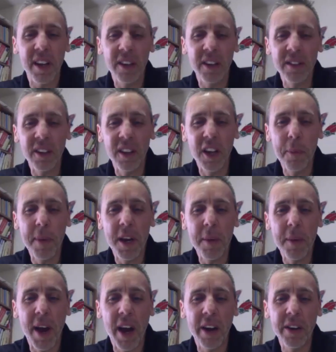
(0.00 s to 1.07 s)
tell us a little bit
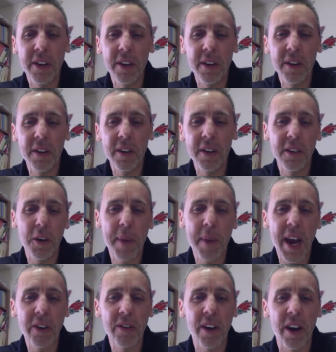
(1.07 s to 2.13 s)
about your your
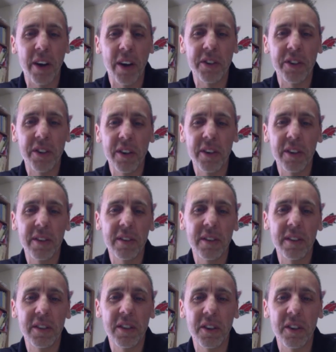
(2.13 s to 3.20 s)
background, your
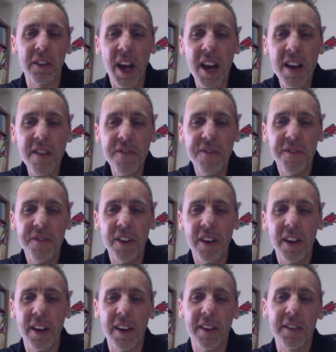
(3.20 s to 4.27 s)
your life,
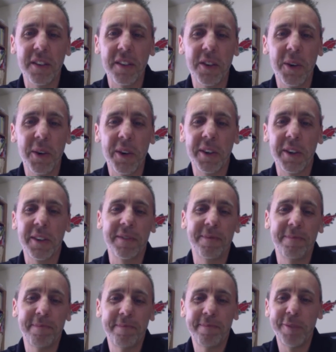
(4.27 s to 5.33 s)
uh, your
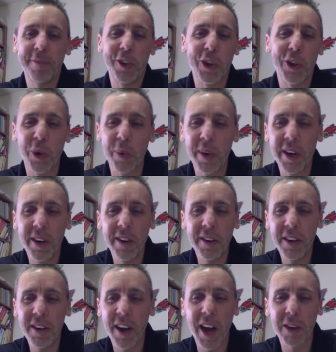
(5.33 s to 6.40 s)
your
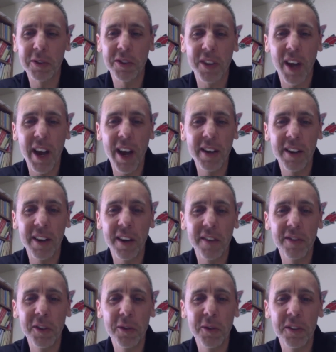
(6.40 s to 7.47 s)
career outside of
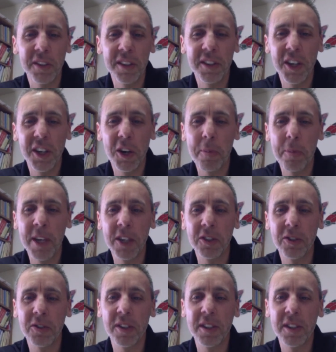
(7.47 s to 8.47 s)
Lutheran Latino Ministries.